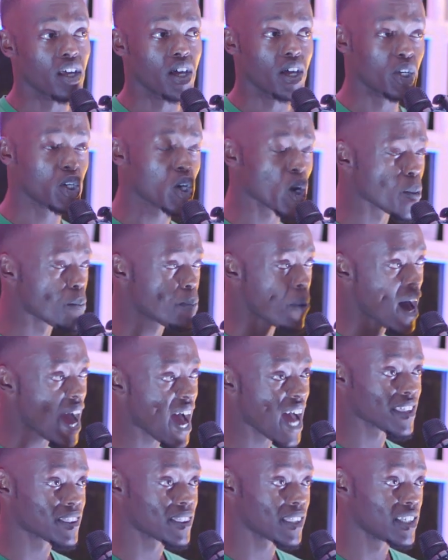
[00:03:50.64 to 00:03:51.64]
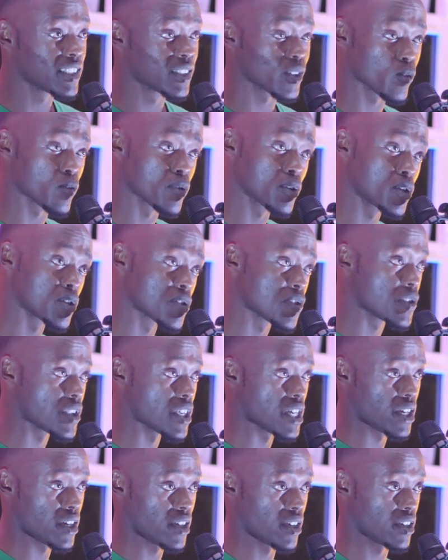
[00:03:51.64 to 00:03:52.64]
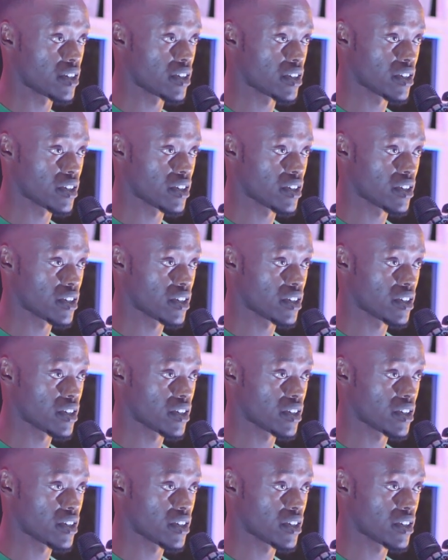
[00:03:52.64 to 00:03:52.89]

Your path is a real thing.